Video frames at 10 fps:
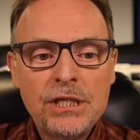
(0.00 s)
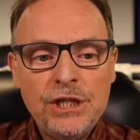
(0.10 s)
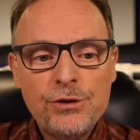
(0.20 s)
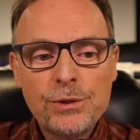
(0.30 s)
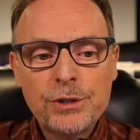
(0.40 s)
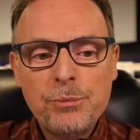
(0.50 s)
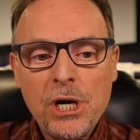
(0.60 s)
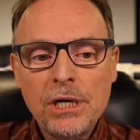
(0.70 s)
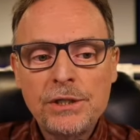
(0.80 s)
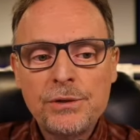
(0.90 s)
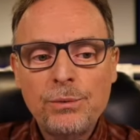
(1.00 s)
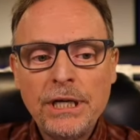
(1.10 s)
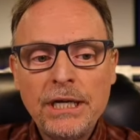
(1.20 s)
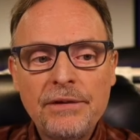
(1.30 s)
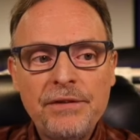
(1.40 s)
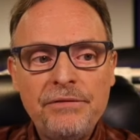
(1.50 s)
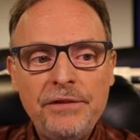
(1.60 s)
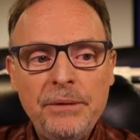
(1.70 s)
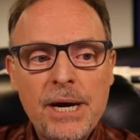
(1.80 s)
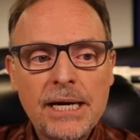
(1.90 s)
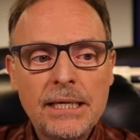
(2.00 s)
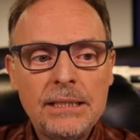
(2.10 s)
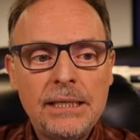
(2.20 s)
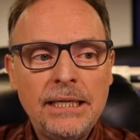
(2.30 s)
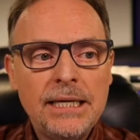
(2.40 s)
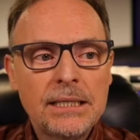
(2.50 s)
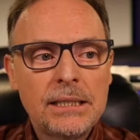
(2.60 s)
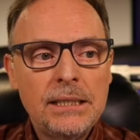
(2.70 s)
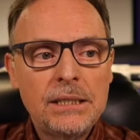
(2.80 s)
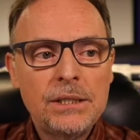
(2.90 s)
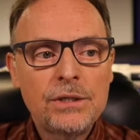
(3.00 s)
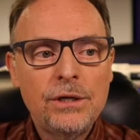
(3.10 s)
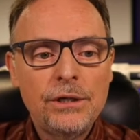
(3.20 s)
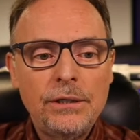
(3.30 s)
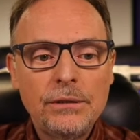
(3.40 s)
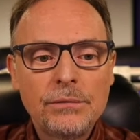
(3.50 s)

Each response, we can give it feedback and say, yes, this is good.